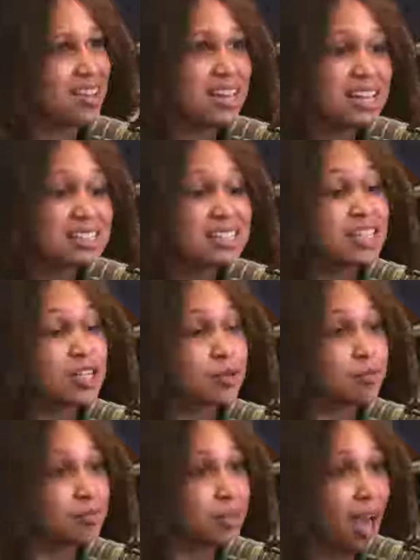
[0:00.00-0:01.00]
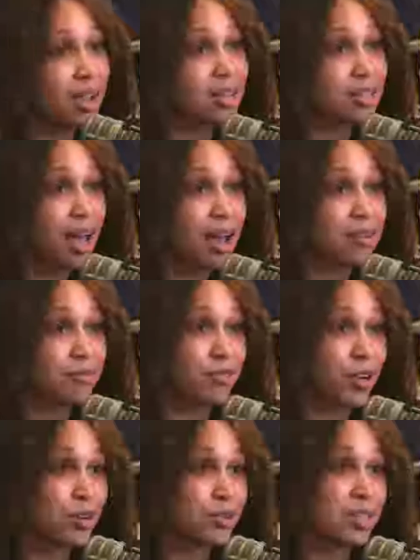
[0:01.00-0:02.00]
And it's going to block a lot of
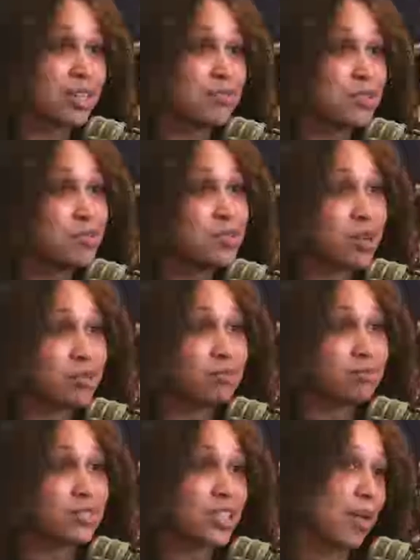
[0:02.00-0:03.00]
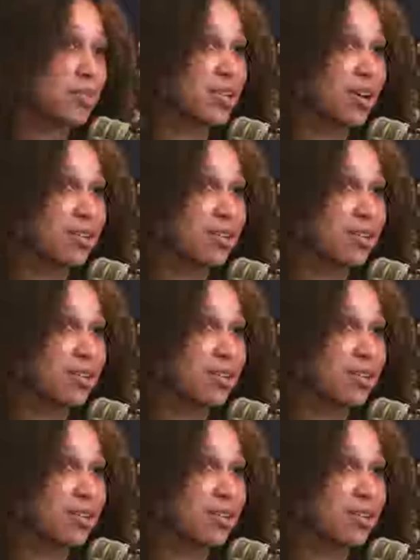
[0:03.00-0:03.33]
growth if you don't chop it